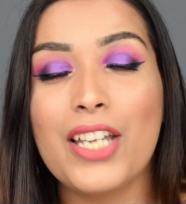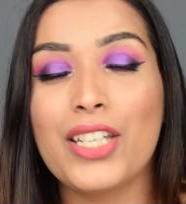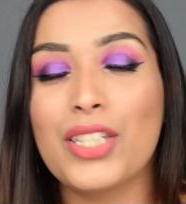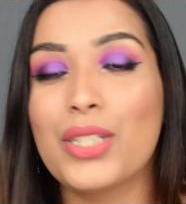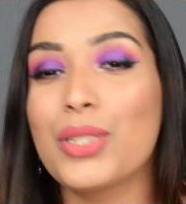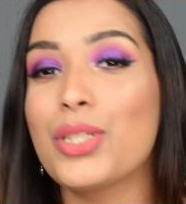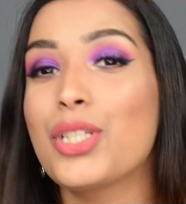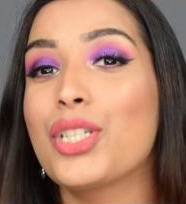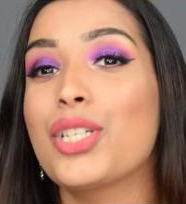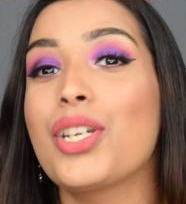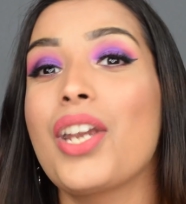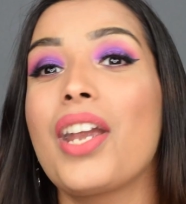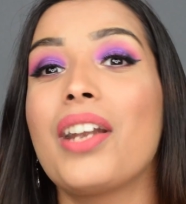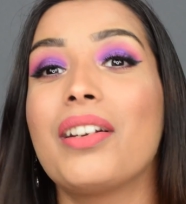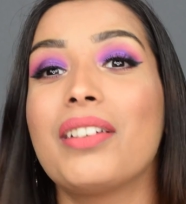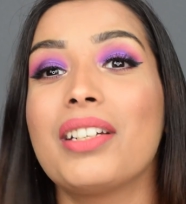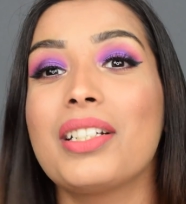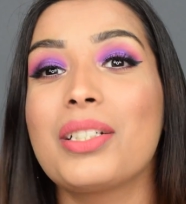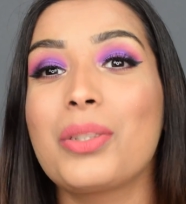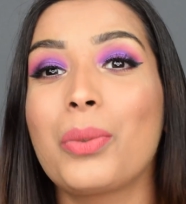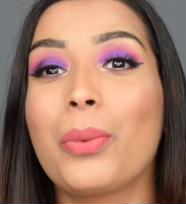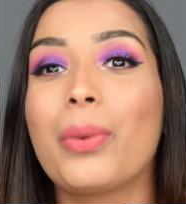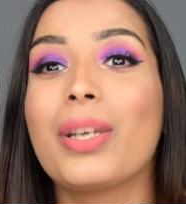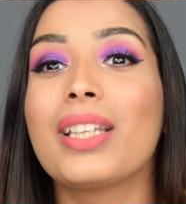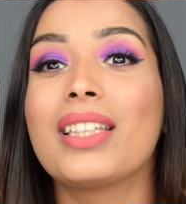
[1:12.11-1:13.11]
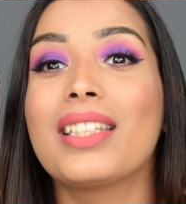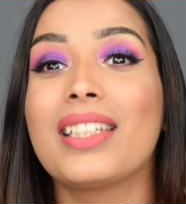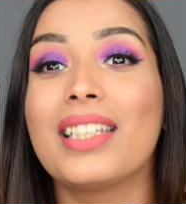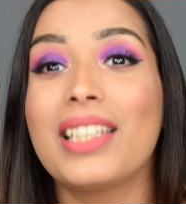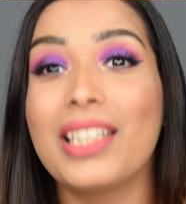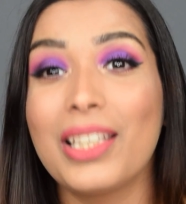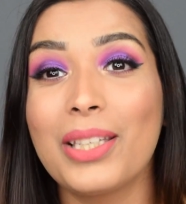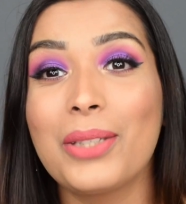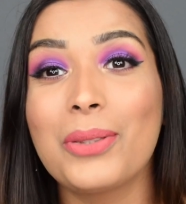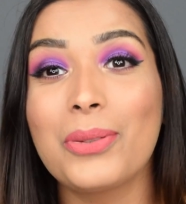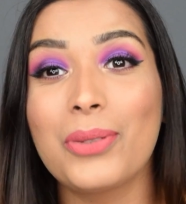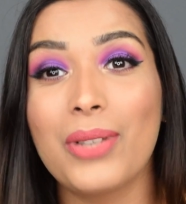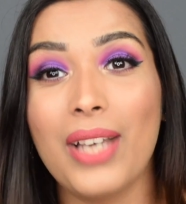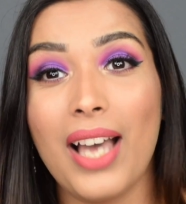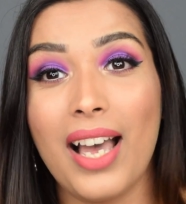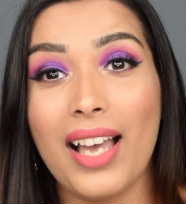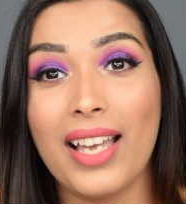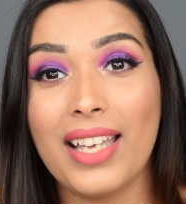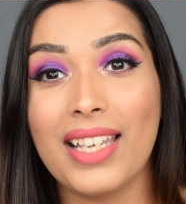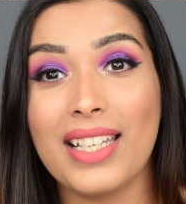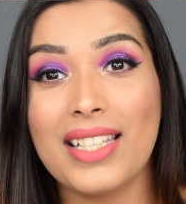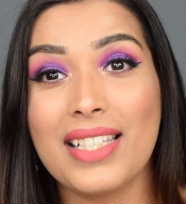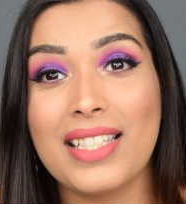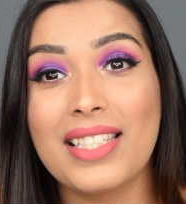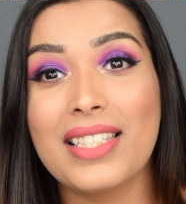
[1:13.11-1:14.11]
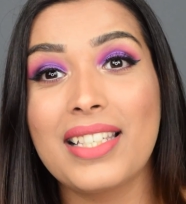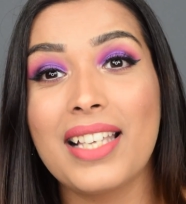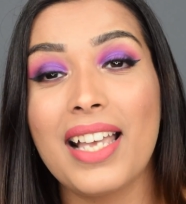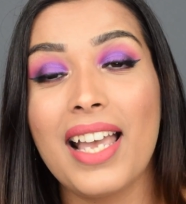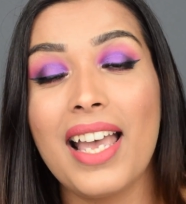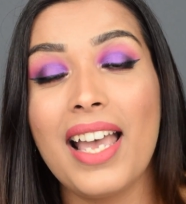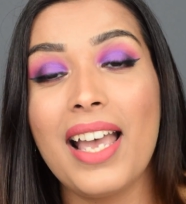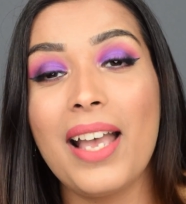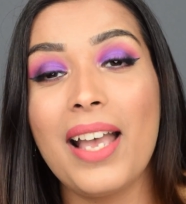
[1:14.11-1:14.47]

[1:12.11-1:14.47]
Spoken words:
to share it with you guys,